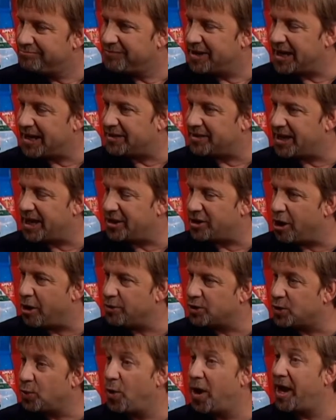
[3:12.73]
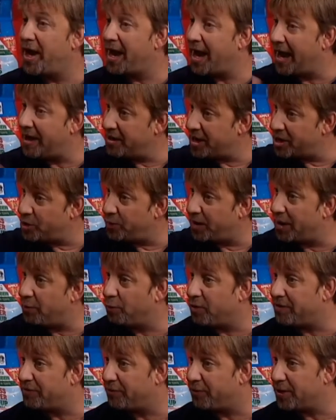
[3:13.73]
it goes away, and then you get
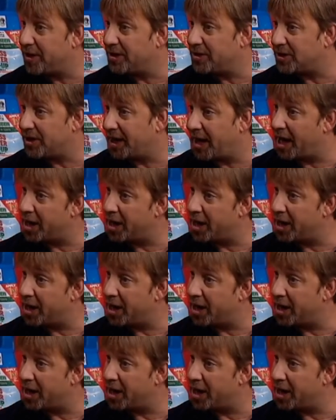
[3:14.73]
refreezing.